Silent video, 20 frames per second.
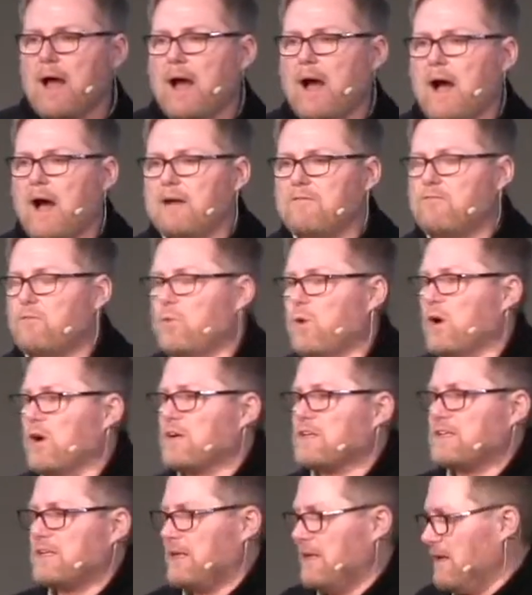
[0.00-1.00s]
I've
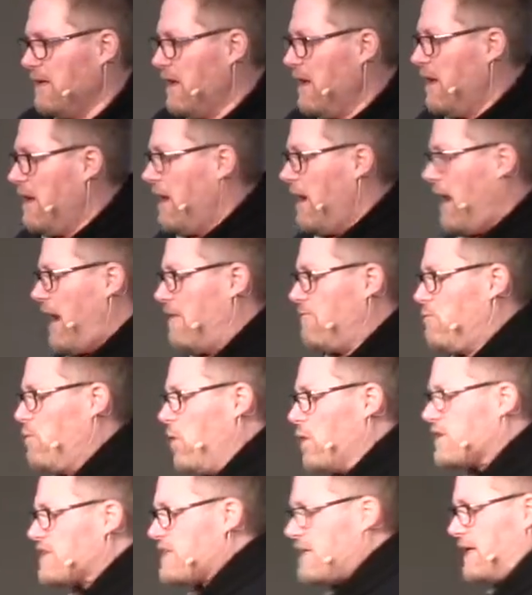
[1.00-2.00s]
worked I've
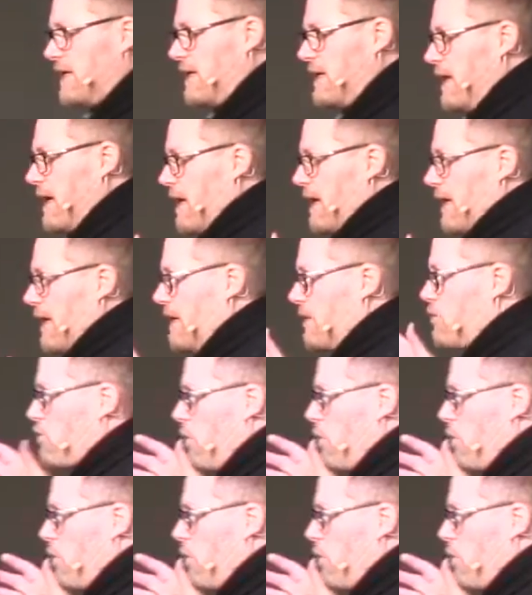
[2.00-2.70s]
worked in, in